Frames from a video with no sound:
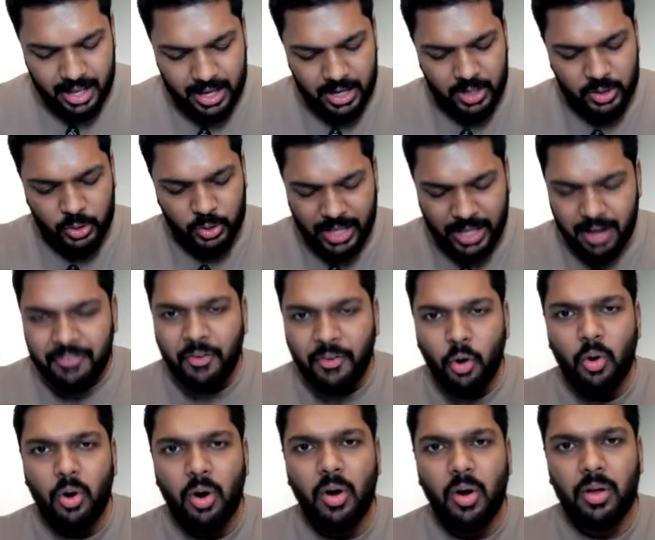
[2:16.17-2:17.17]
So
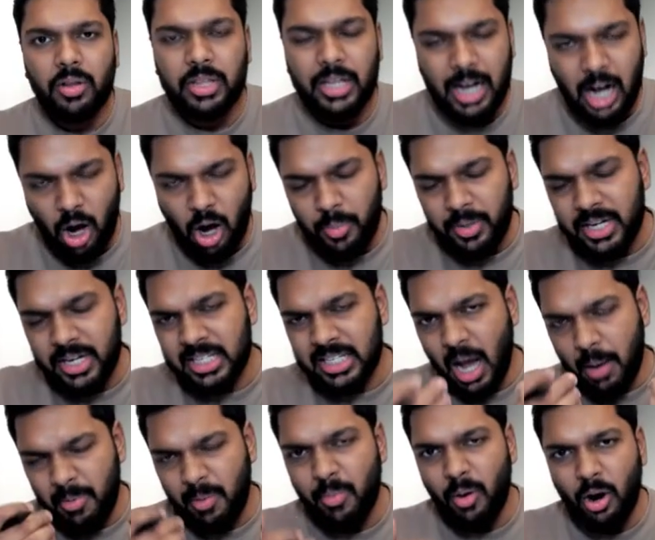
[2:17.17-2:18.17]
therefore, the government has
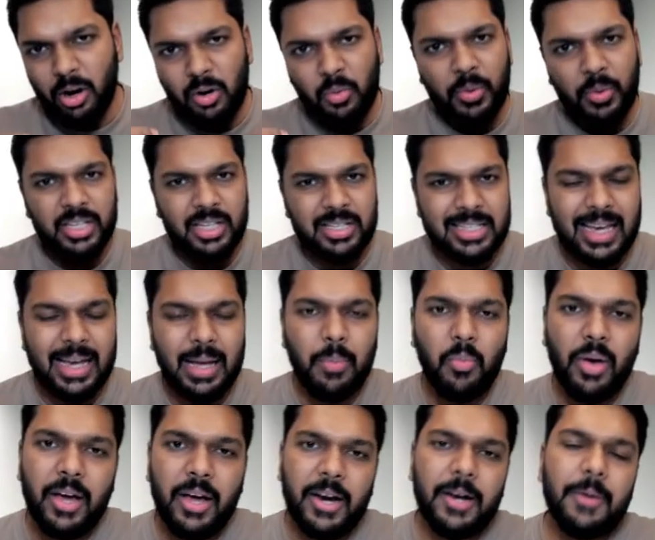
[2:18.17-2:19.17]
come about with a scheme
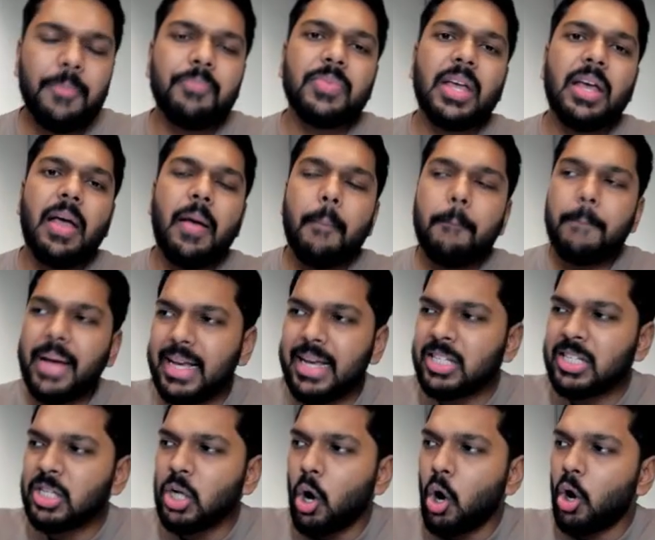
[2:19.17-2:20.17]
wherein
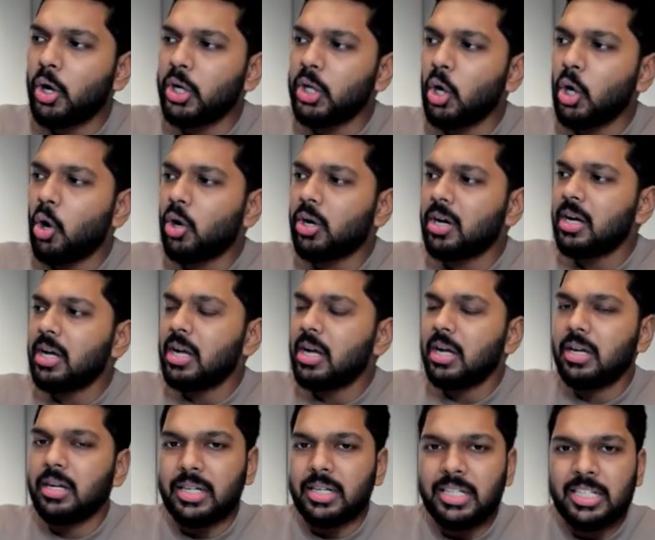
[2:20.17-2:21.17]
based on your
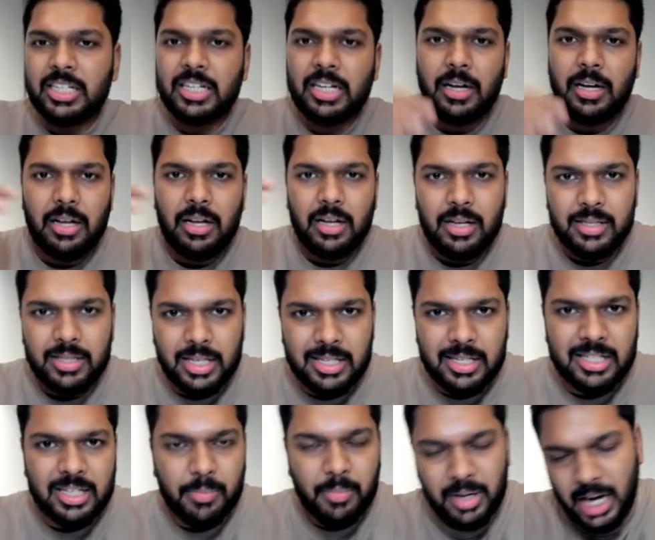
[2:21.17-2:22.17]
risk
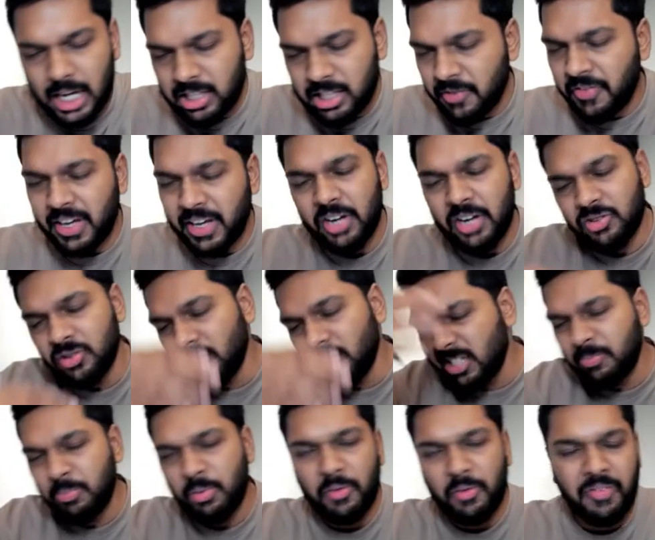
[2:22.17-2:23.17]
system classification,
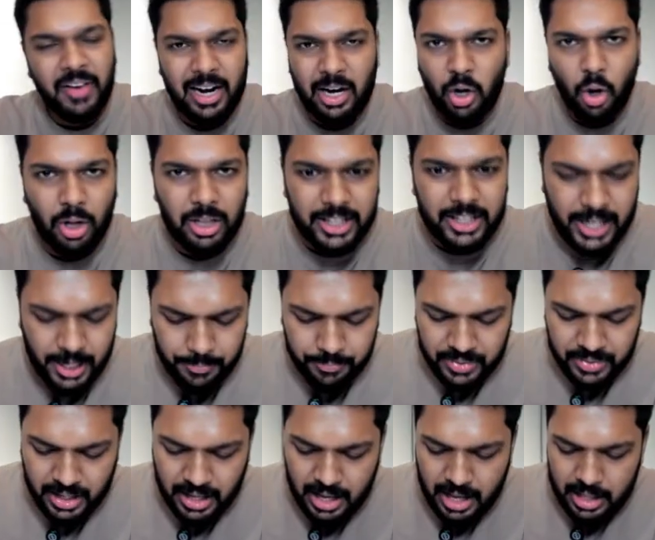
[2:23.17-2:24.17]
risk profile and all
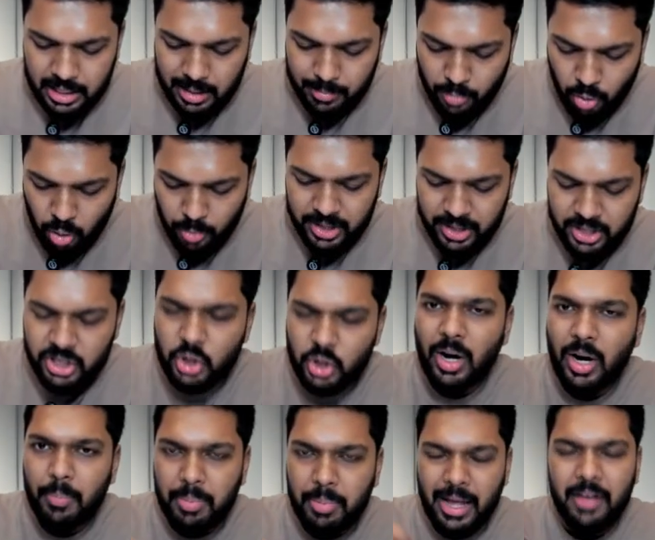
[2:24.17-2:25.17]
that, the moment you
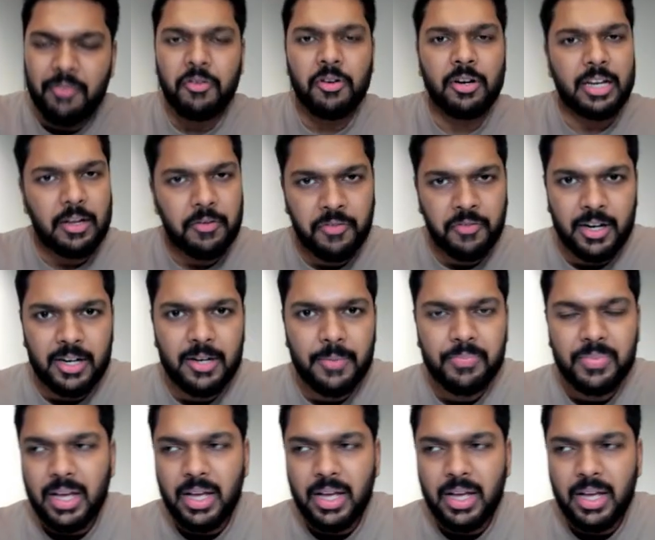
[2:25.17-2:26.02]
apply for refund,